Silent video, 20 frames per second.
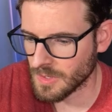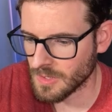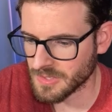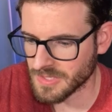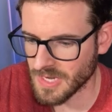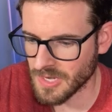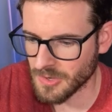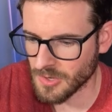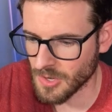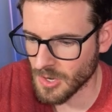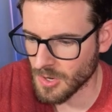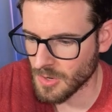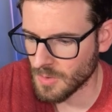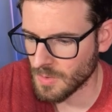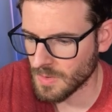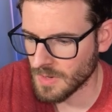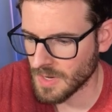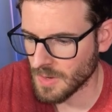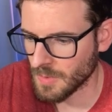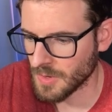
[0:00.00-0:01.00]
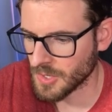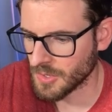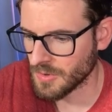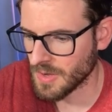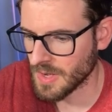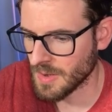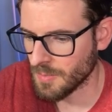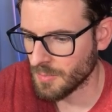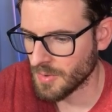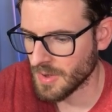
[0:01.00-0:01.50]
I'll say no. I want to
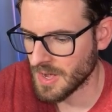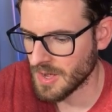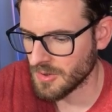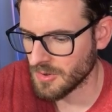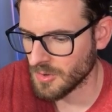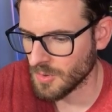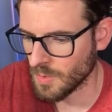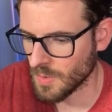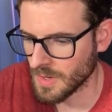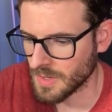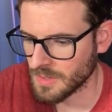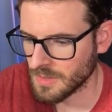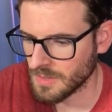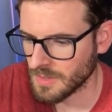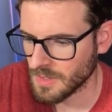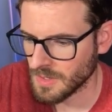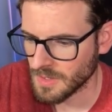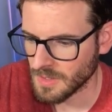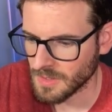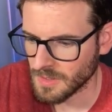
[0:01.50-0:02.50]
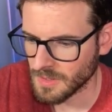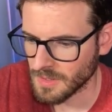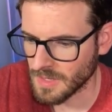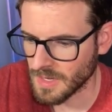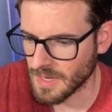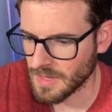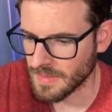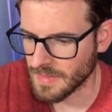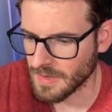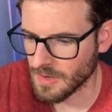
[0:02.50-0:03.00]
create a brand new one.
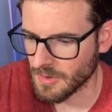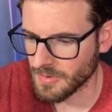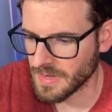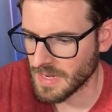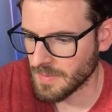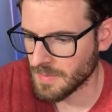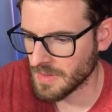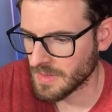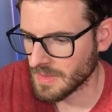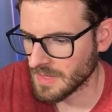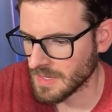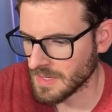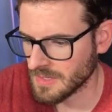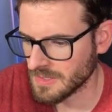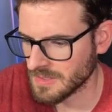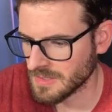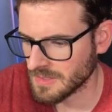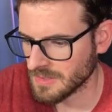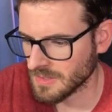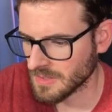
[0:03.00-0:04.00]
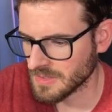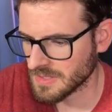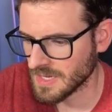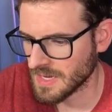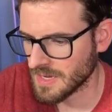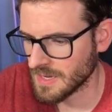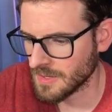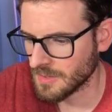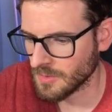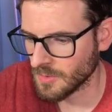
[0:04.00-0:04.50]
And then I'll name it this. I'll
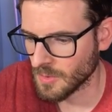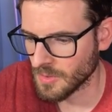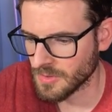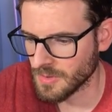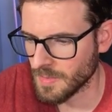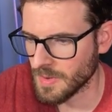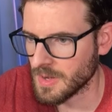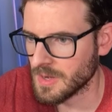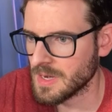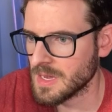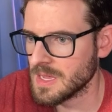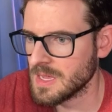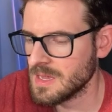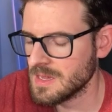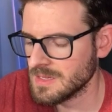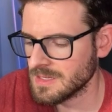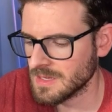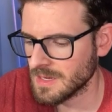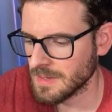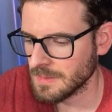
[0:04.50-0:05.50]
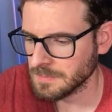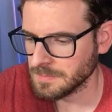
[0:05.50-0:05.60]
say North America East.